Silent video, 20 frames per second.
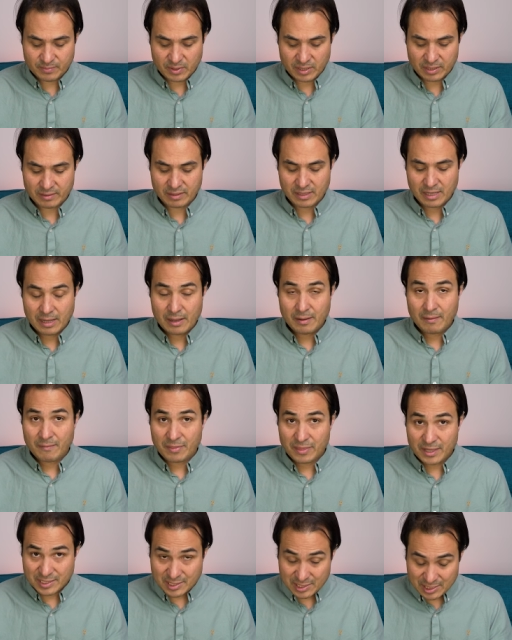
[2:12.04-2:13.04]
but
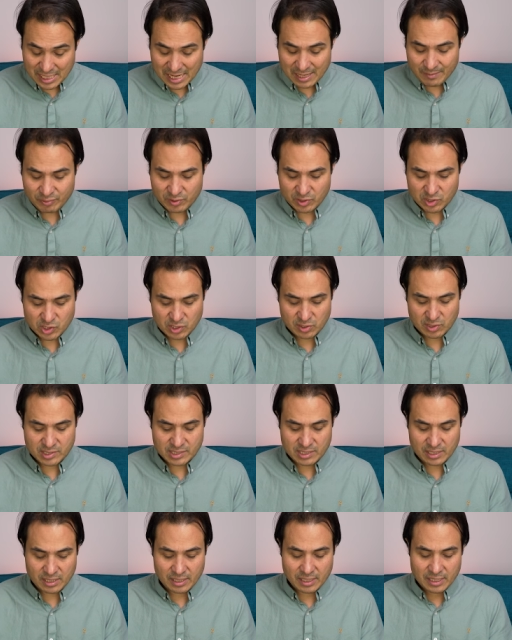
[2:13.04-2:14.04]
the same
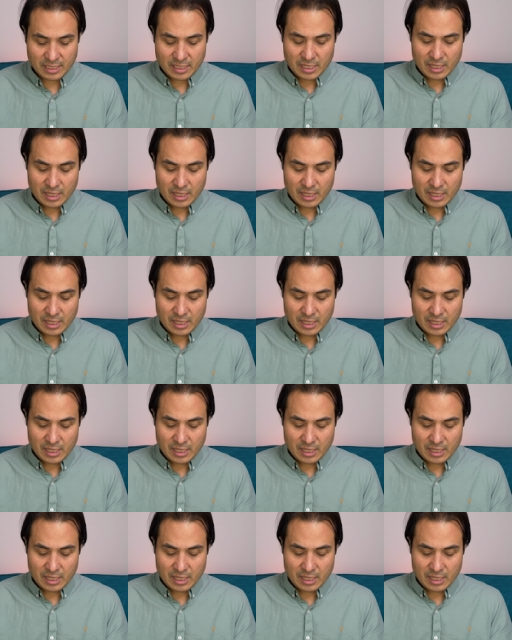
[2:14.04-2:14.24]
producer